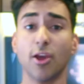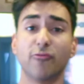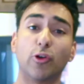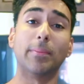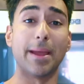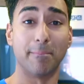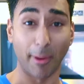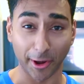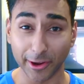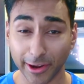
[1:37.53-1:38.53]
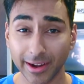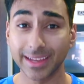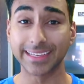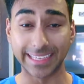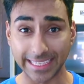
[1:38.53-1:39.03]
for my butter
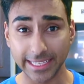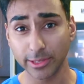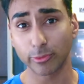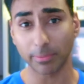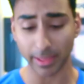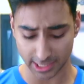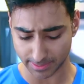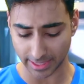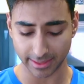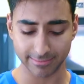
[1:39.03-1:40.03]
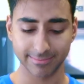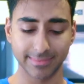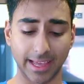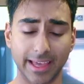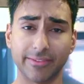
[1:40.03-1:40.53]
ghee replacement
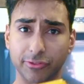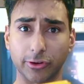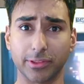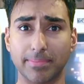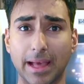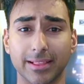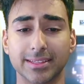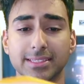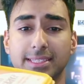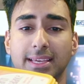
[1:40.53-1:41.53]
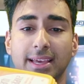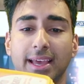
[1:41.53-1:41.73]
I have Earth Balance